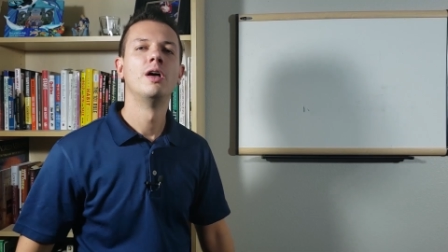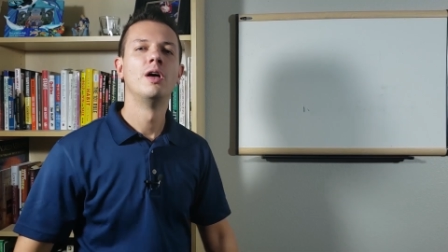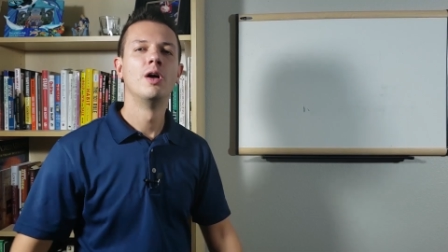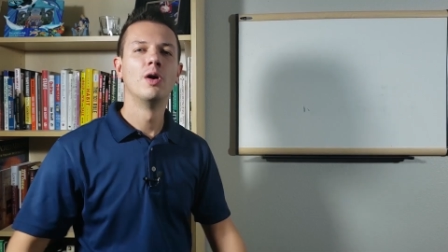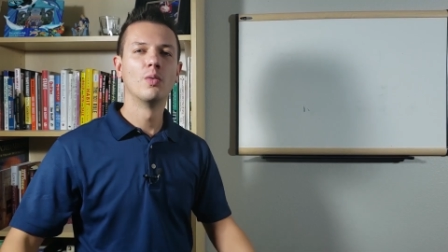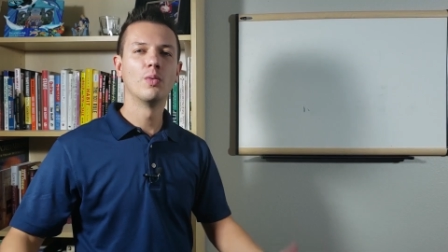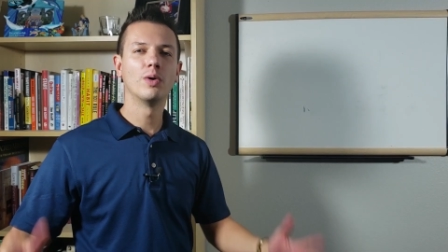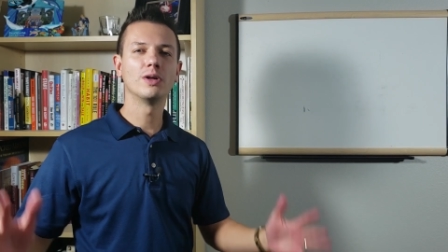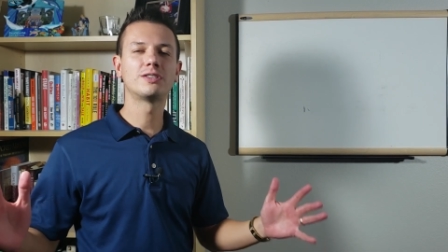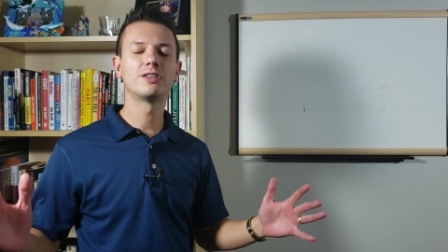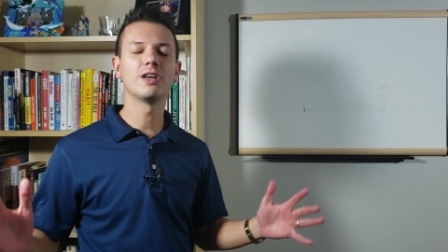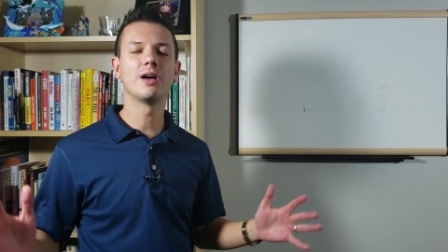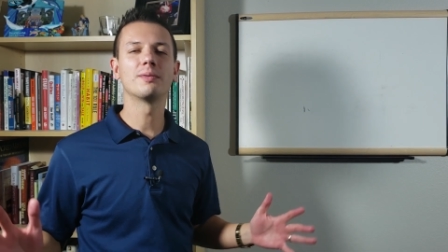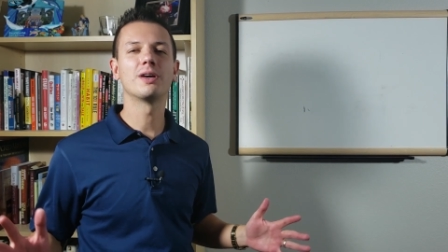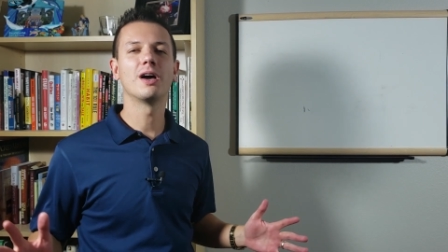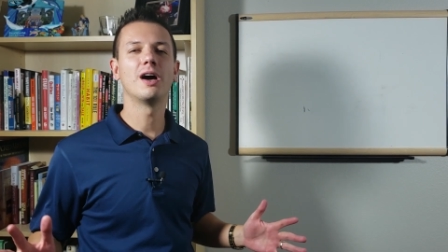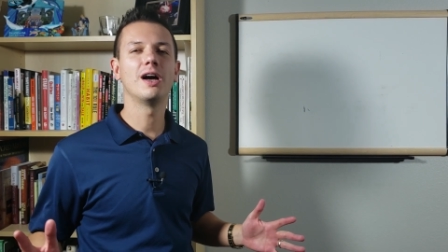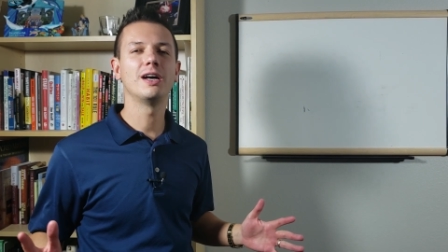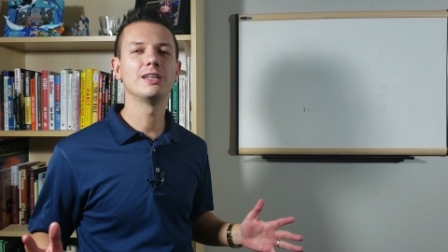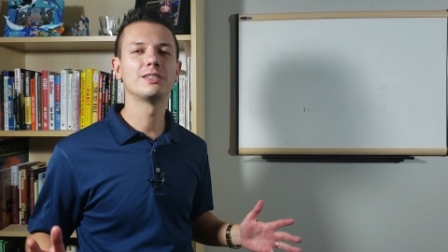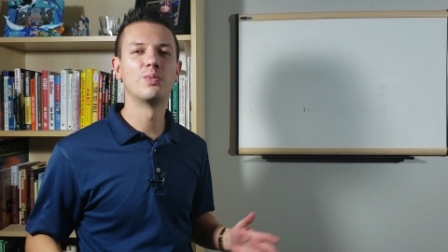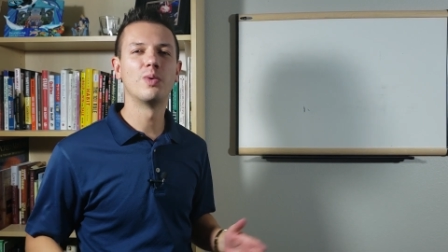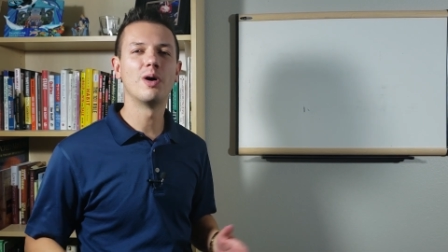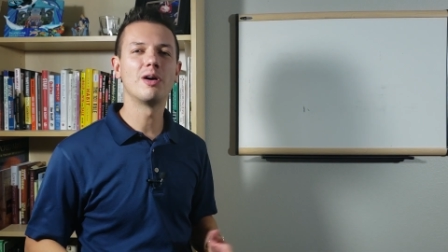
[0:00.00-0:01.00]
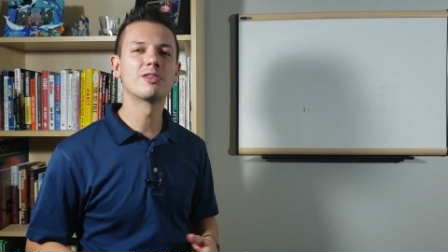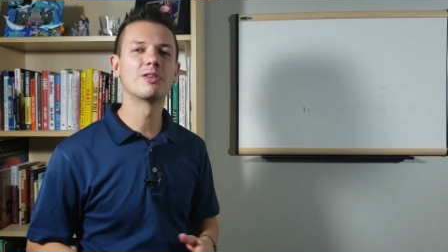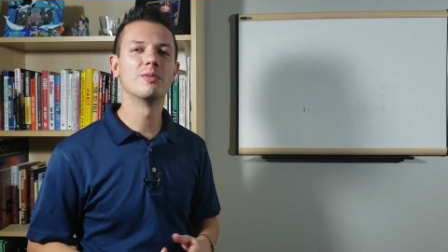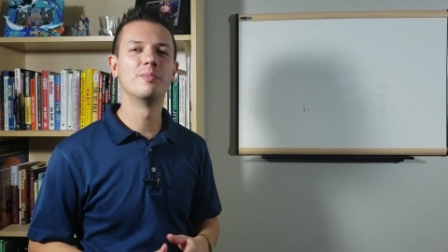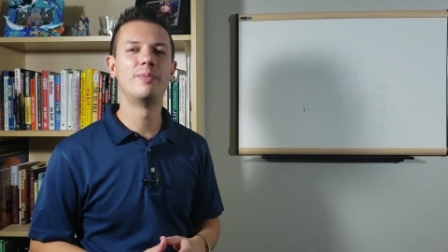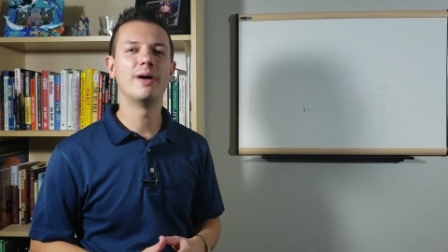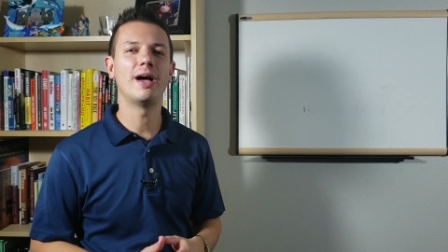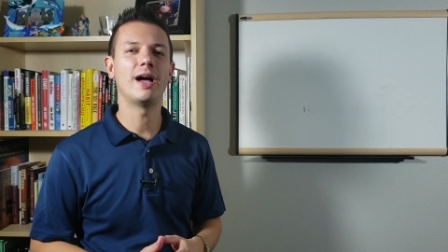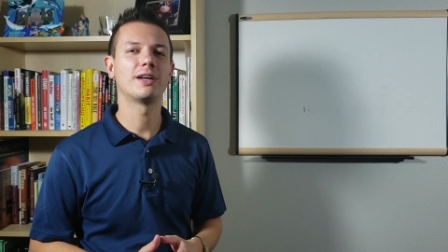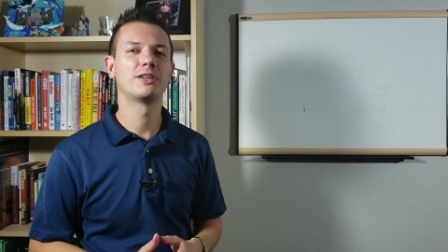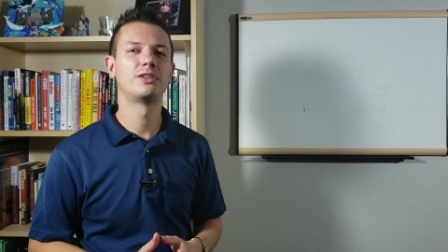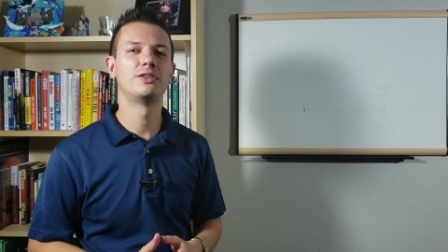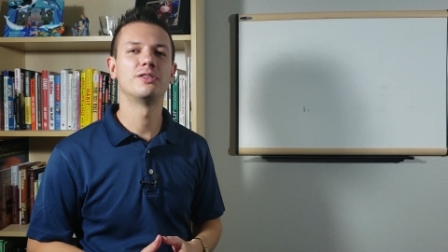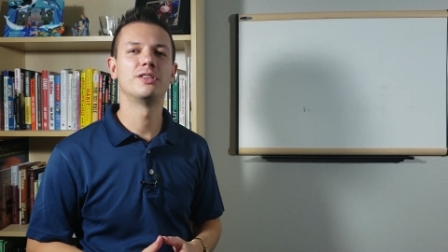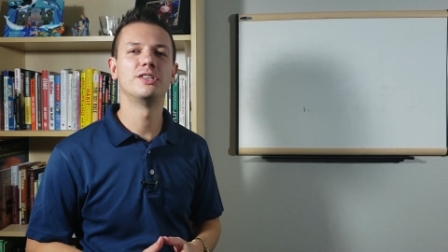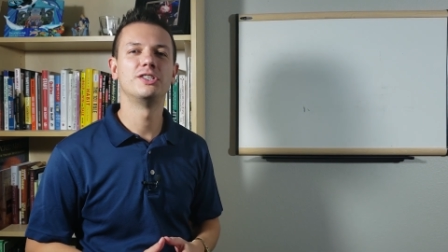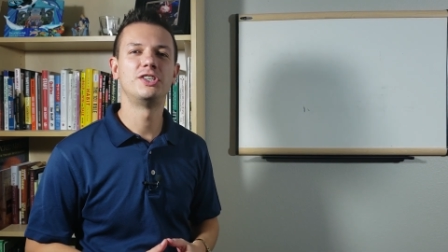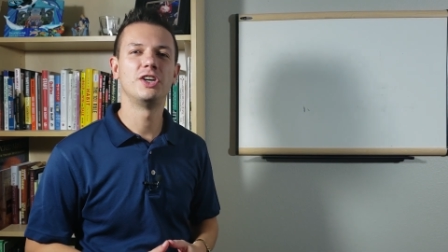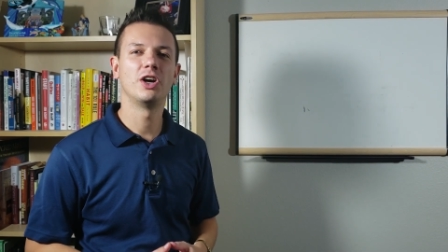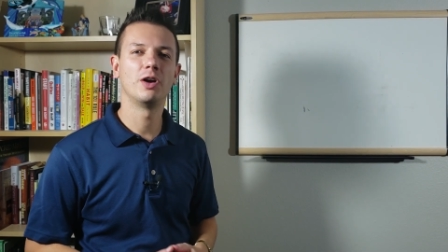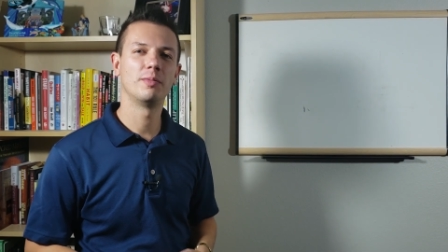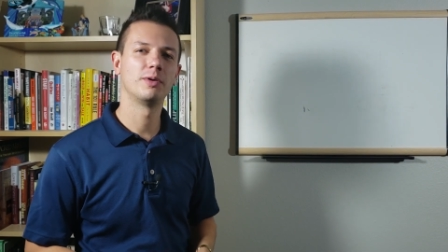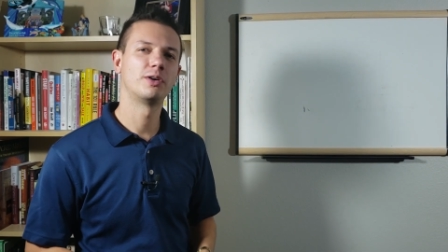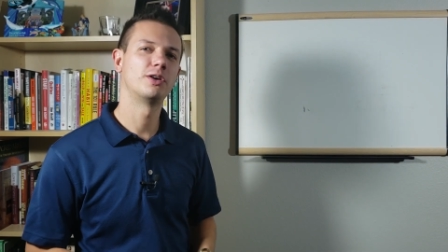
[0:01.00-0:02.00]
What's up guys? Welcome back to the
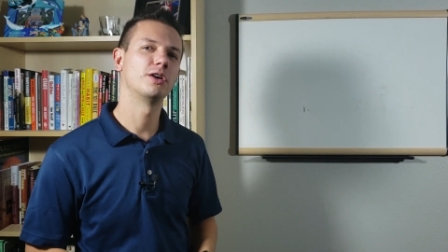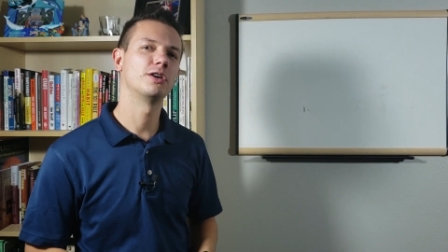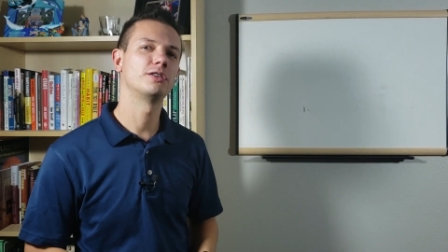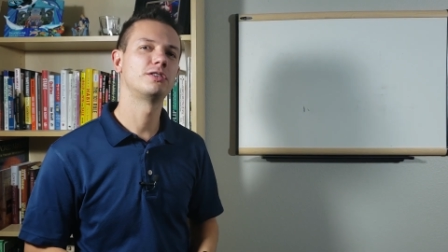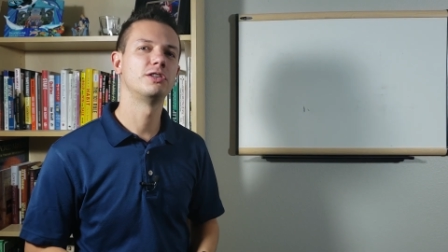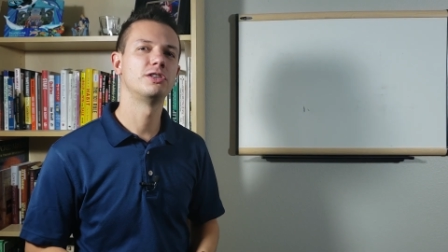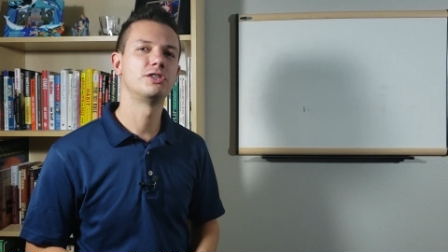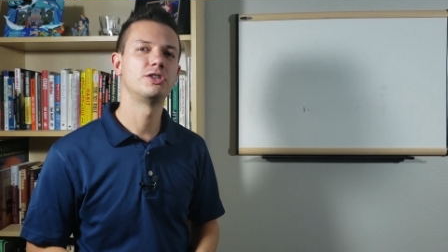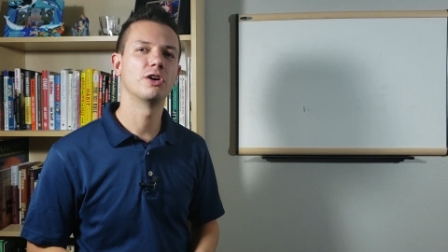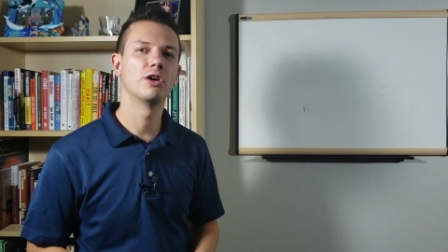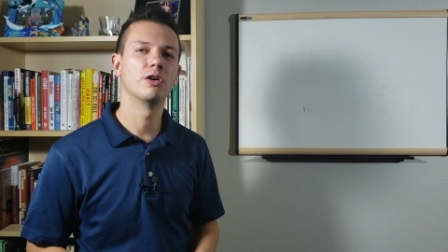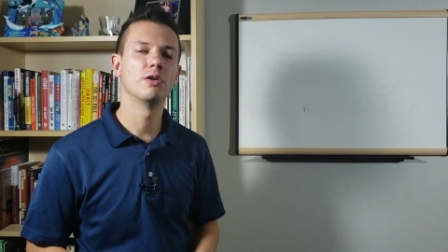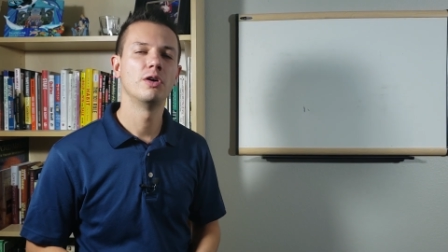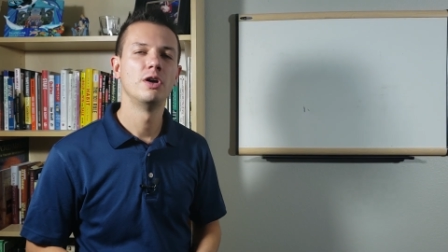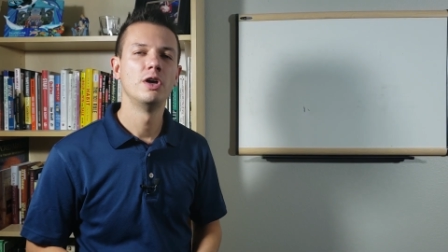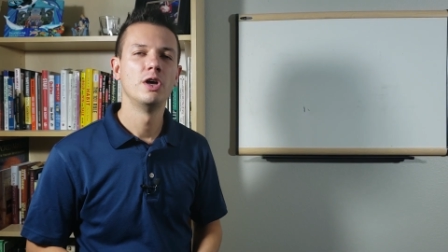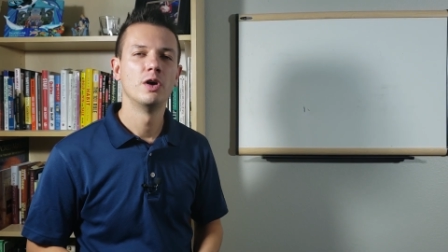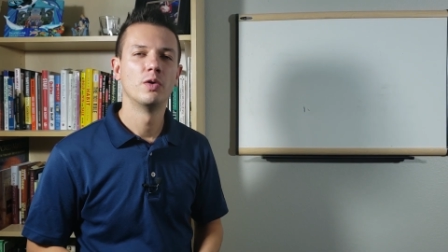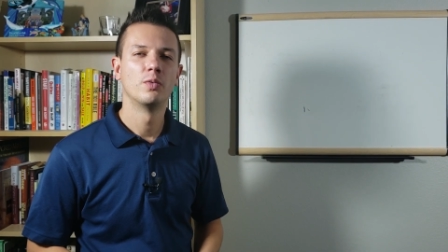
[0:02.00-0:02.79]
Jeremy Kersten Show,